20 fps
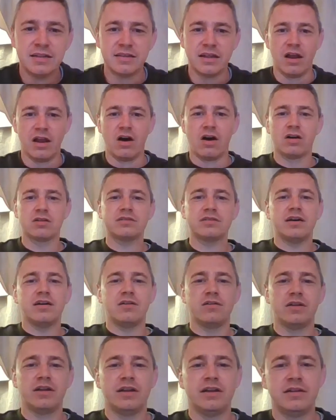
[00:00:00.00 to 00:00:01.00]
the
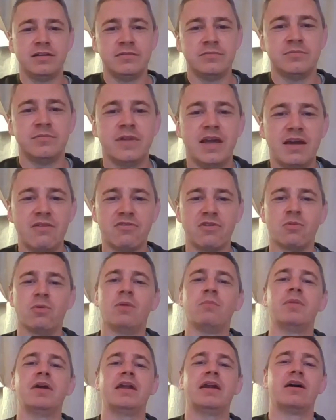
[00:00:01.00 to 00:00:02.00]
lockdown and
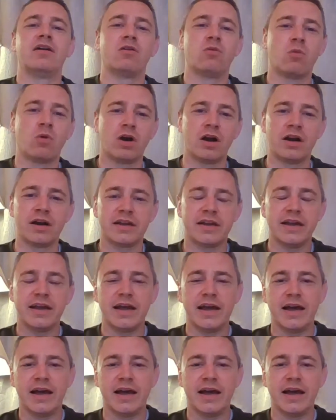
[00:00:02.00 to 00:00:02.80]
everyone being out of work.